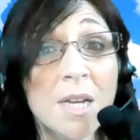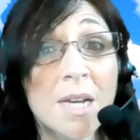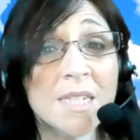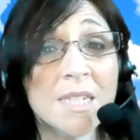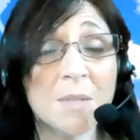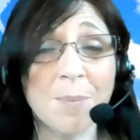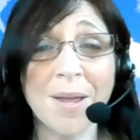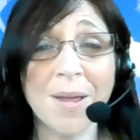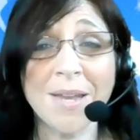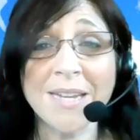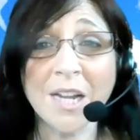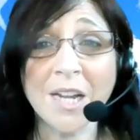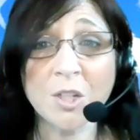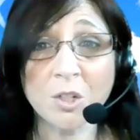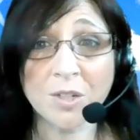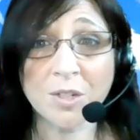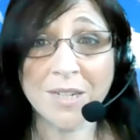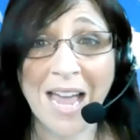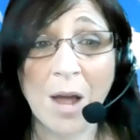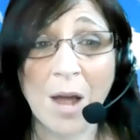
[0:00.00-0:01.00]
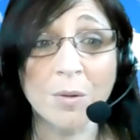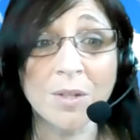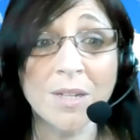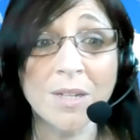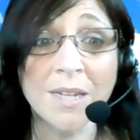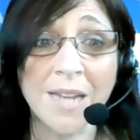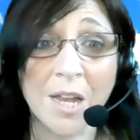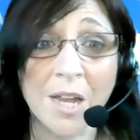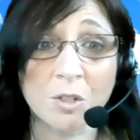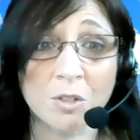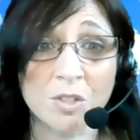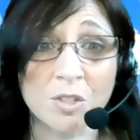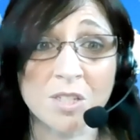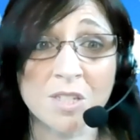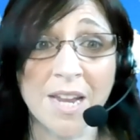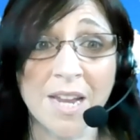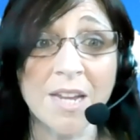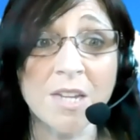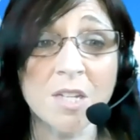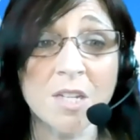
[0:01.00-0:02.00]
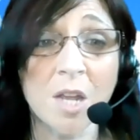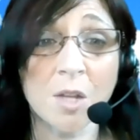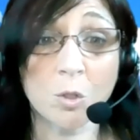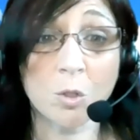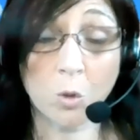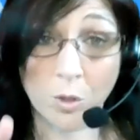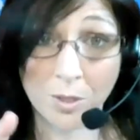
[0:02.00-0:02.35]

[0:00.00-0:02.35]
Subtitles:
Depending on your county and not your state, your